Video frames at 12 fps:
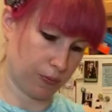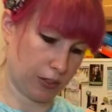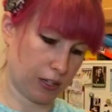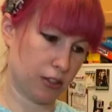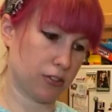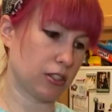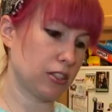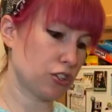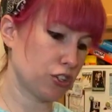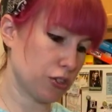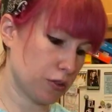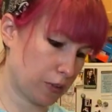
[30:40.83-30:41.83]
because it
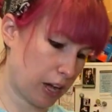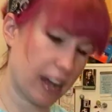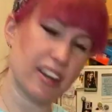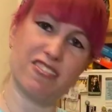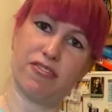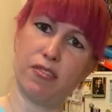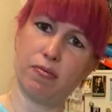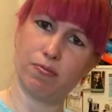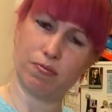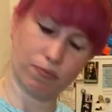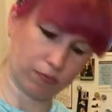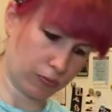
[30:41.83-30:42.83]
should kind of
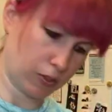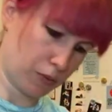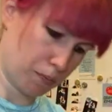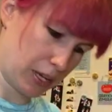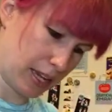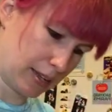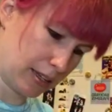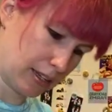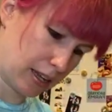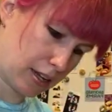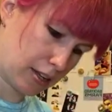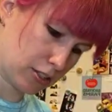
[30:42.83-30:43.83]
be
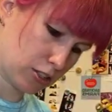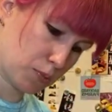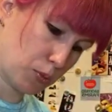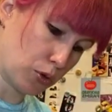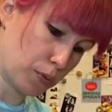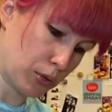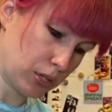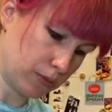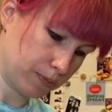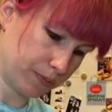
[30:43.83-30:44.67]
spoonable,